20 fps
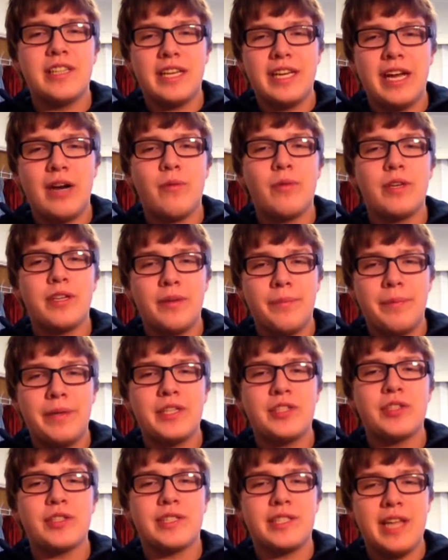They got a really good
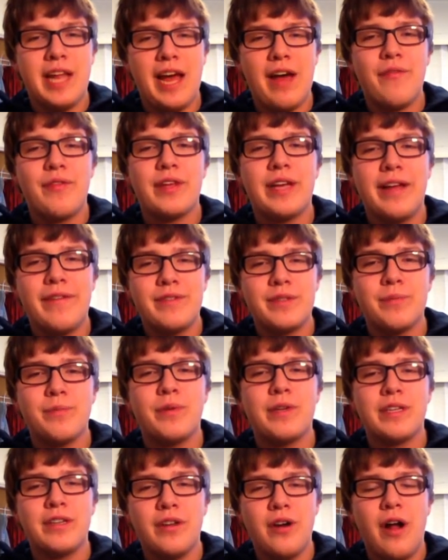pitching staff. They have some
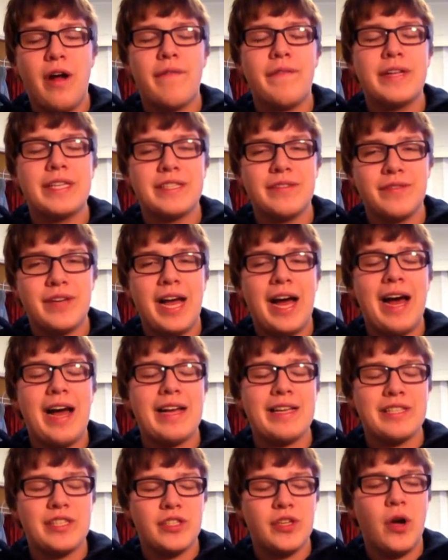pretty good offensive
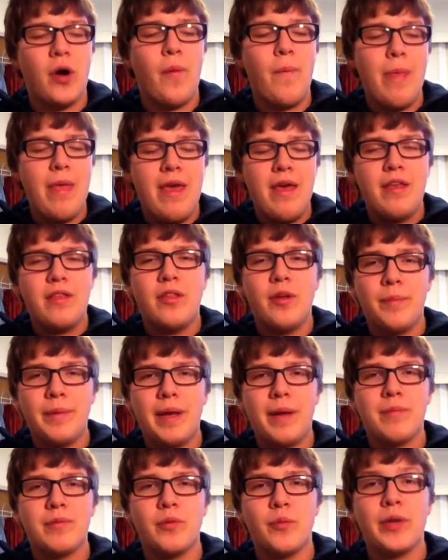guys, so they'll
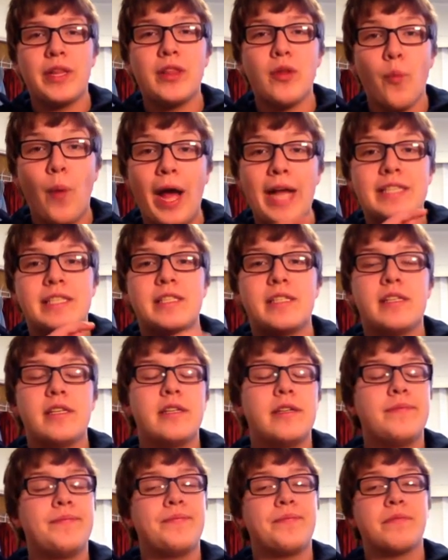be able to win the
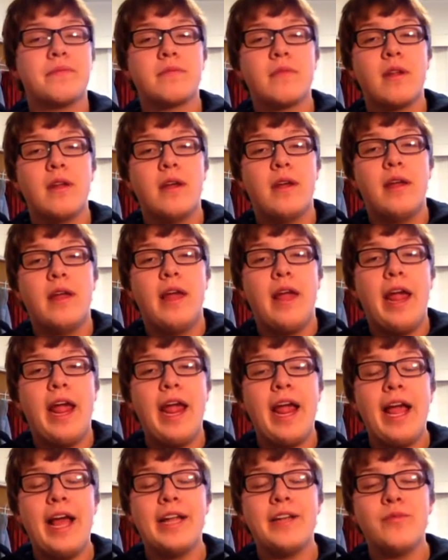West.
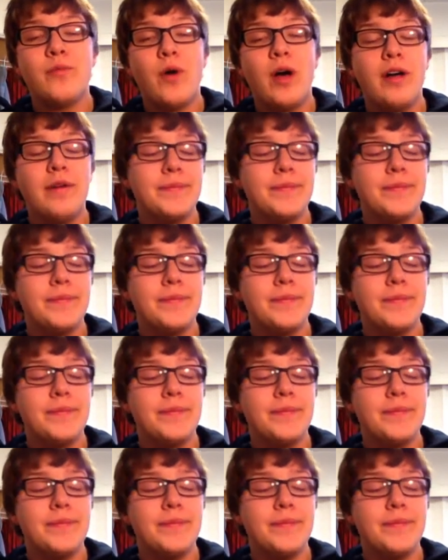And